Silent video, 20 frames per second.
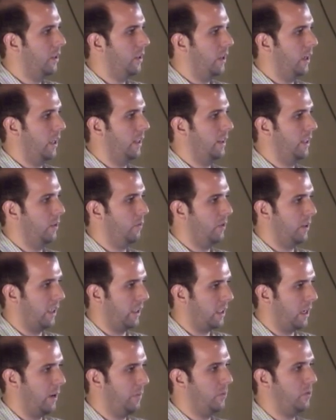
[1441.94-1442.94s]
and then when I
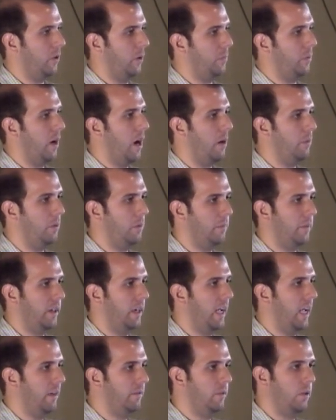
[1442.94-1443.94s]
come to a problem that
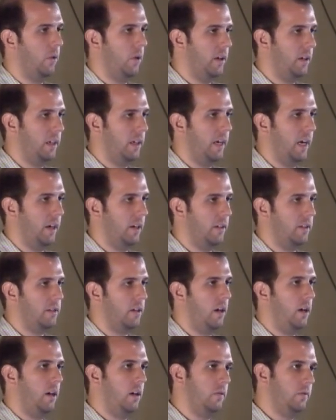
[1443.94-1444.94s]
I have no idea how to
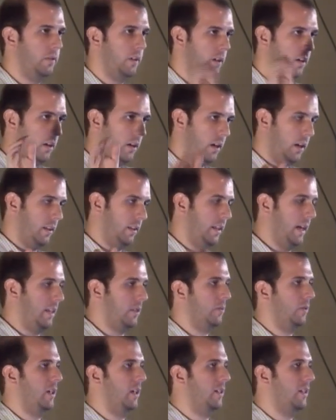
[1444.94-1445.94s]
solve,
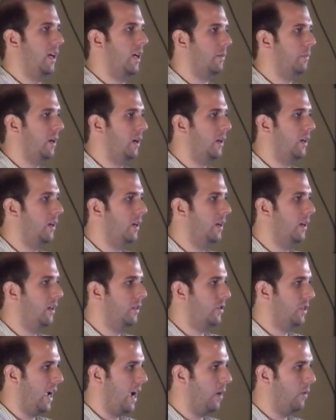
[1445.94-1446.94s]
that's when I take my uh,
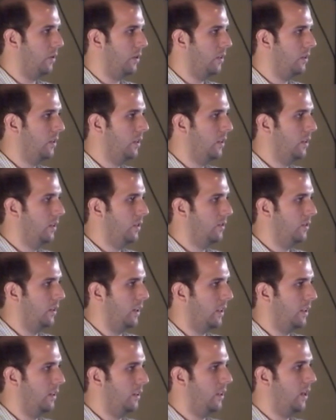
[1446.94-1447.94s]
shower. So
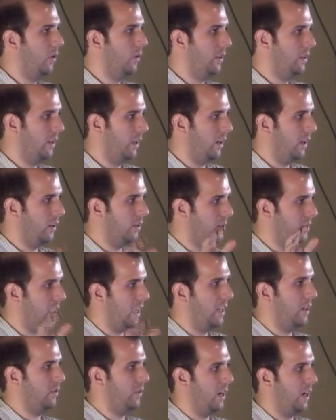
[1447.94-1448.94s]
I can go in there,
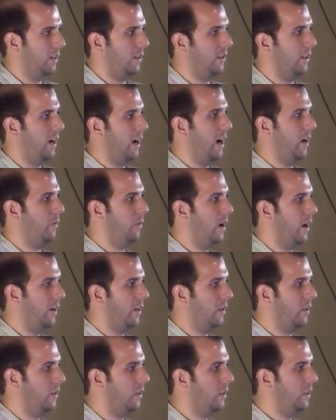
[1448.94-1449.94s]
stand around in the hot
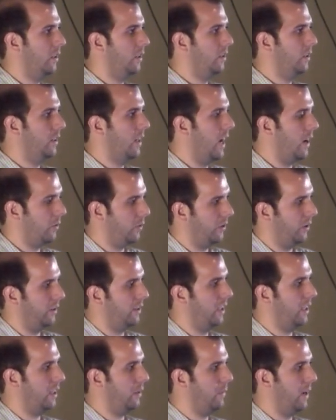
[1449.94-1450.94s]
water, not really
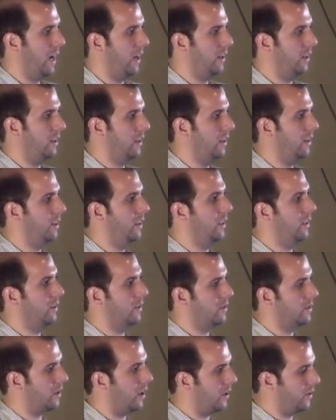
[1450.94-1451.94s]
think about it, and then
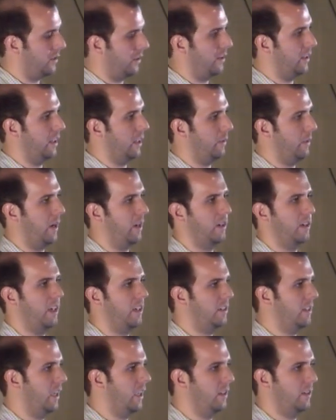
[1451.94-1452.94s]
start to think about it.
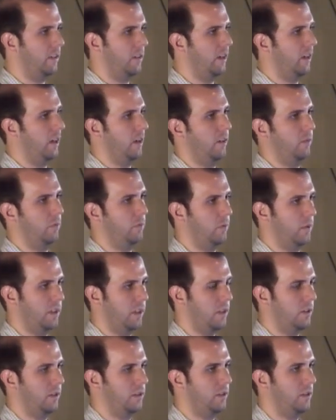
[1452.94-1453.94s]
I take uh,
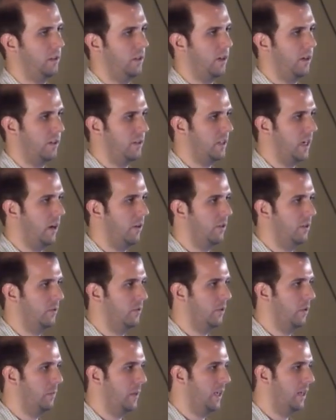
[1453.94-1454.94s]
ridiculously long showers
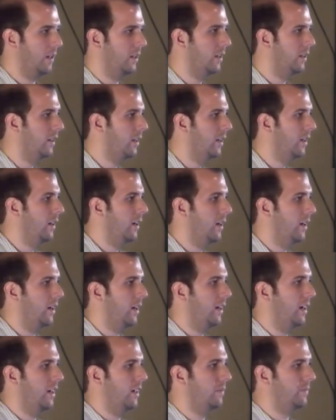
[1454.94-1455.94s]
for a
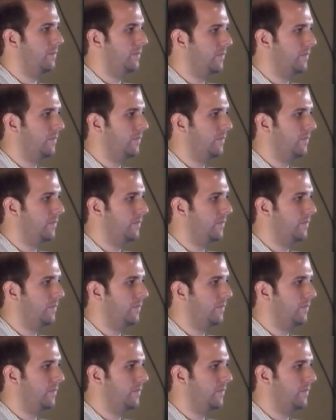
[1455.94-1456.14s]
man. Um,